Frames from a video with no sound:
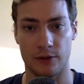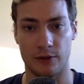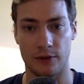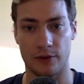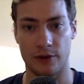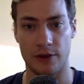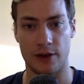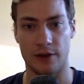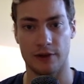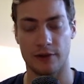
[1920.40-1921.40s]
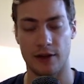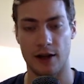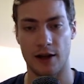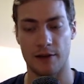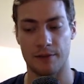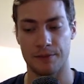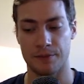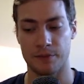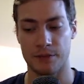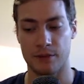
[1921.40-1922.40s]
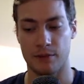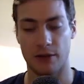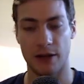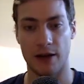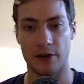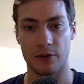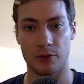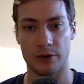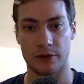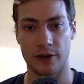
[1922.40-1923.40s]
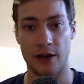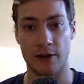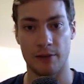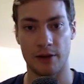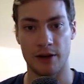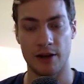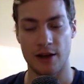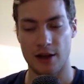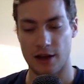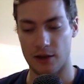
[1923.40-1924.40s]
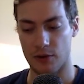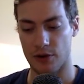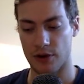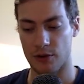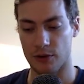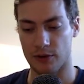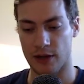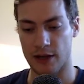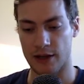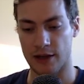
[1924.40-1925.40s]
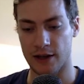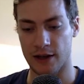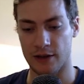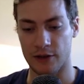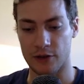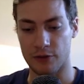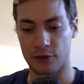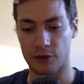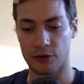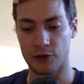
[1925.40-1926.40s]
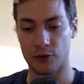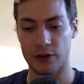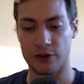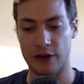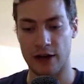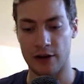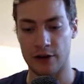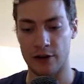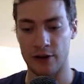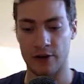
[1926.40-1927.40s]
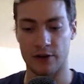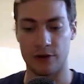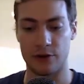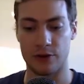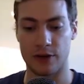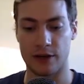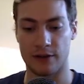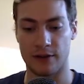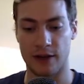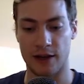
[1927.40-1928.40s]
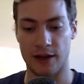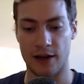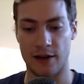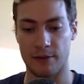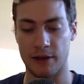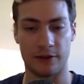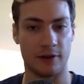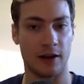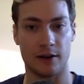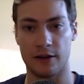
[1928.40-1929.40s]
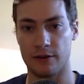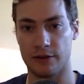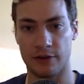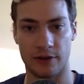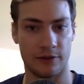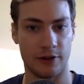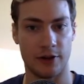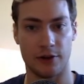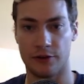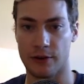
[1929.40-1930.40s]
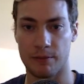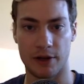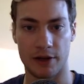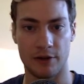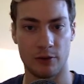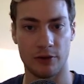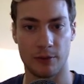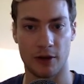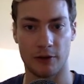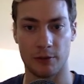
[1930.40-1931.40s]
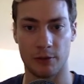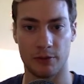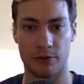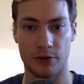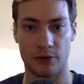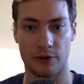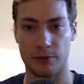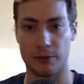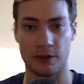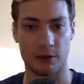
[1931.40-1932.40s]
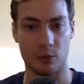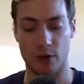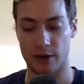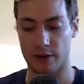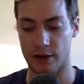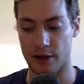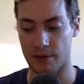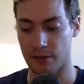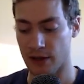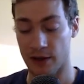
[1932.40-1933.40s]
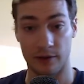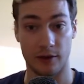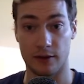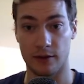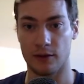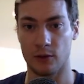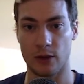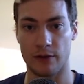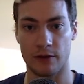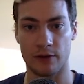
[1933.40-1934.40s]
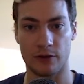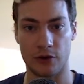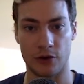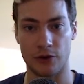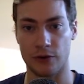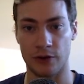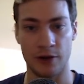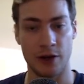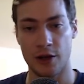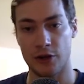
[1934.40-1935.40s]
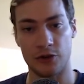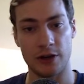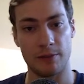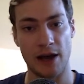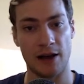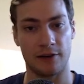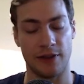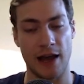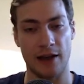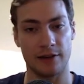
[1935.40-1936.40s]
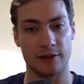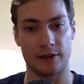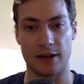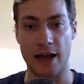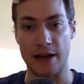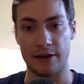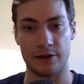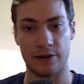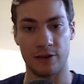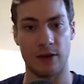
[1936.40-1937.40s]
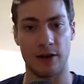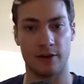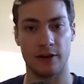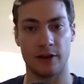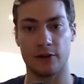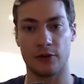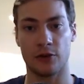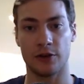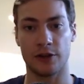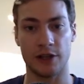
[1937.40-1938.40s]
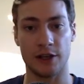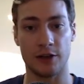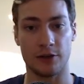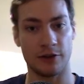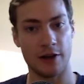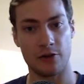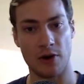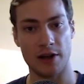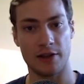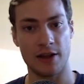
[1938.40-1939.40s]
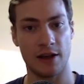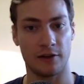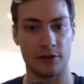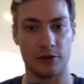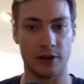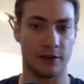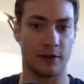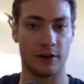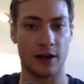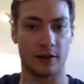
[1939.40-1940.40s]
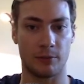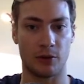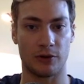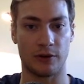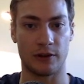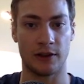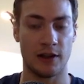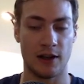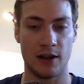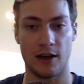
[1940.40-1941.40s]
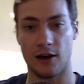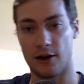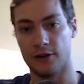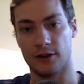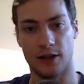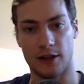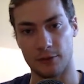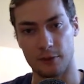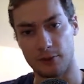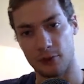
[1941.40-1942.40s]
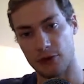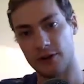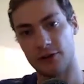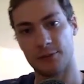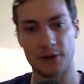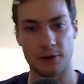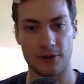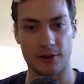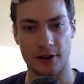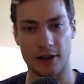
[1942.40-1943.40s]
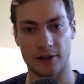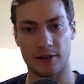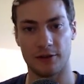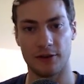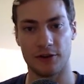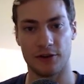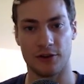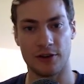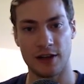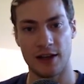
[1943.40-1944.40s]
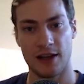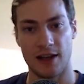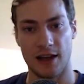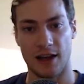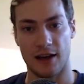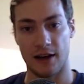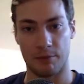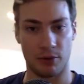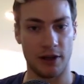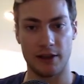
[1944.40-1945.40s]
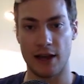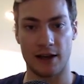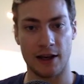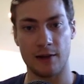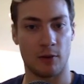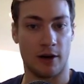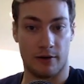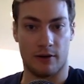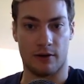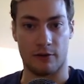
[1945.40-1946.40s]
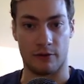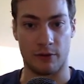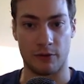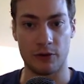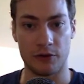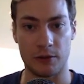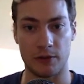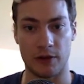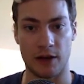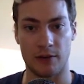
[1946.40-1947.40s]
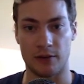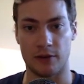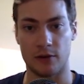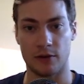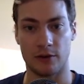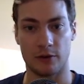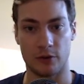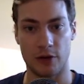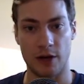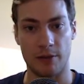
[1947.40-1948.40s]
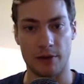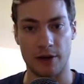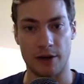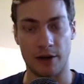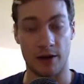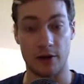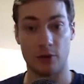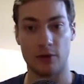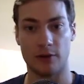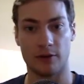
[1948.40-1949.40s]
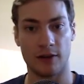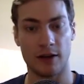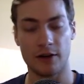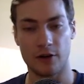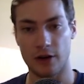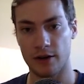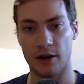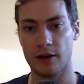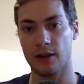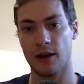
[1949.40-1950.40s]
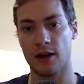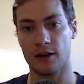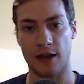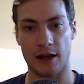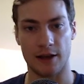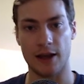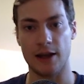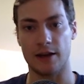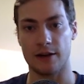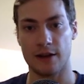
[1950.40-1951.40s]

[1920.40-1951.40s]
to see this. Um, play out in real time. But it it was like uh, you know, first you reach out and you you get a um, executive assistant or somebody responsible for speaking with um, citizens who have concerns, and you get past that gate, right? It's like you turn a key, you say the right things, and you get to the next person on the list before you can speak with an elected official and I played that game right. Uh, uh the first couple of times, I totally screwed up, and and I didn't know what to say. I didn't know how to unlock that gate,